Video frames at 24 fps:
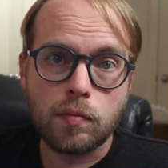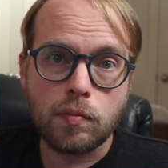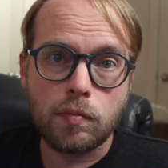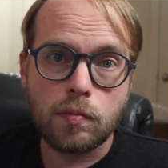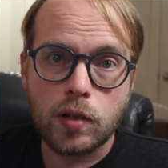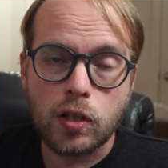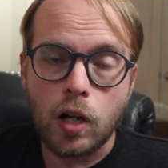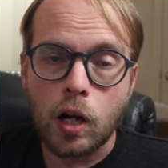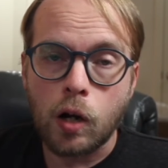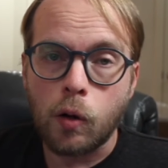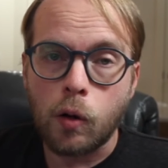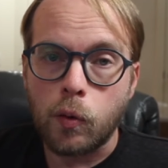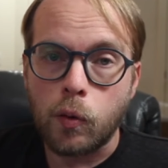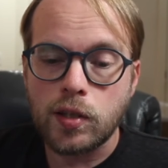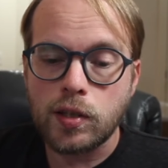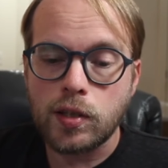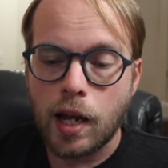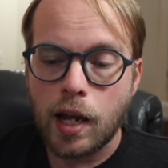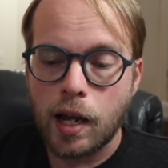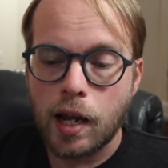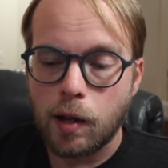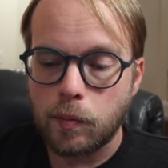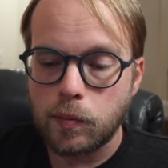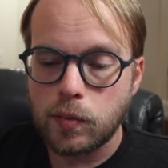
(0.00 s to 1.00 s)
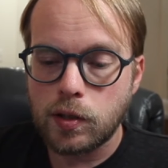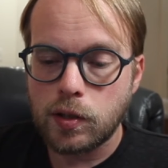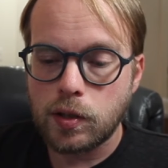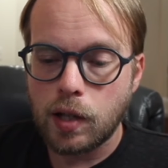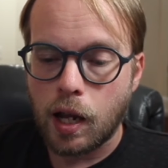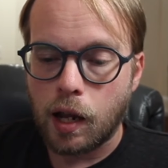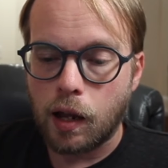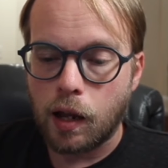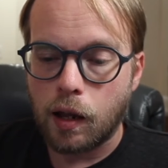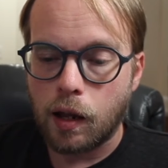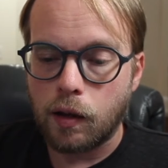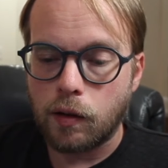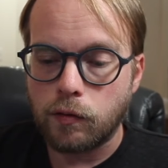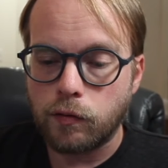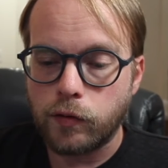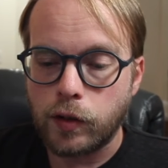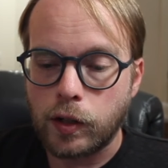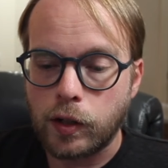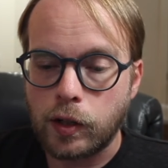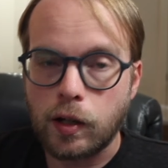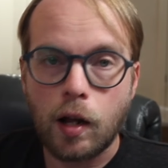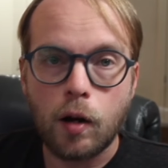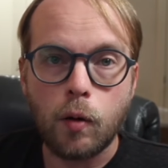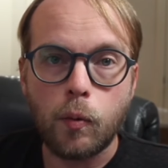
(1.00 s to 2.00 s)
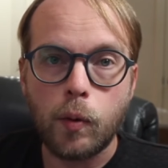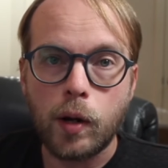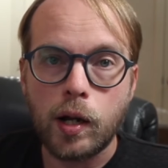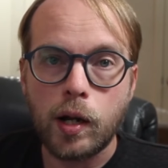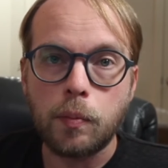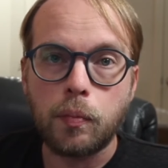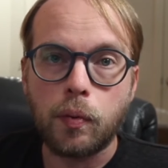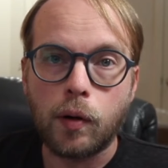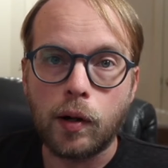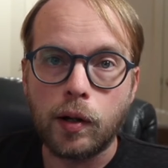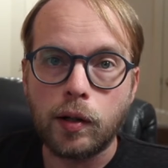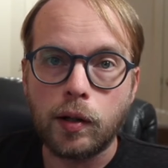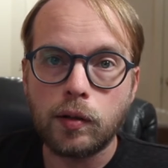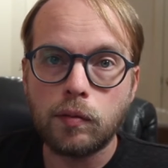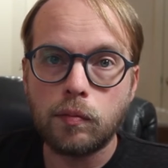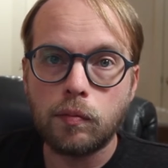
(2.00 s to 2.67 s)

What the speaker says: stuck with stamps and figured out a way to print.